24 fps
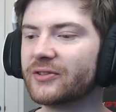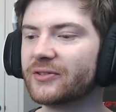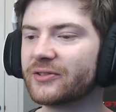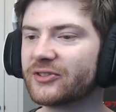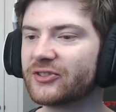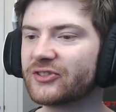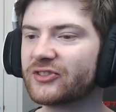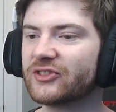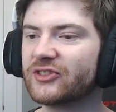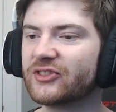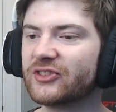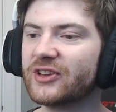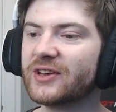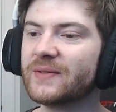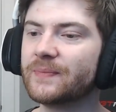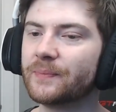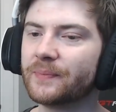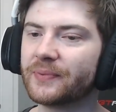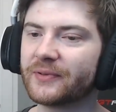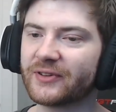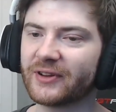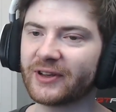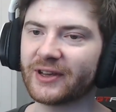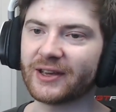
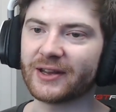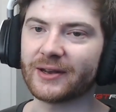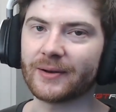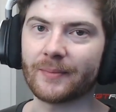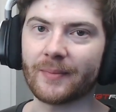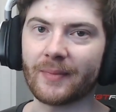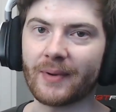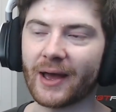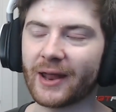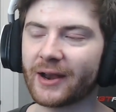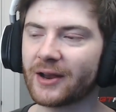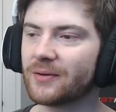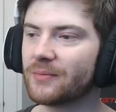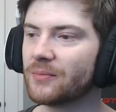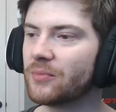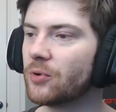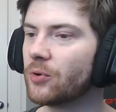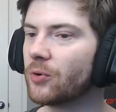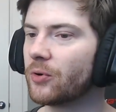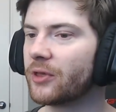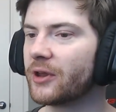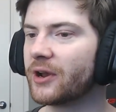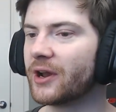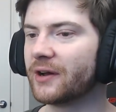seeped in mana
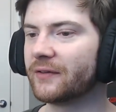more than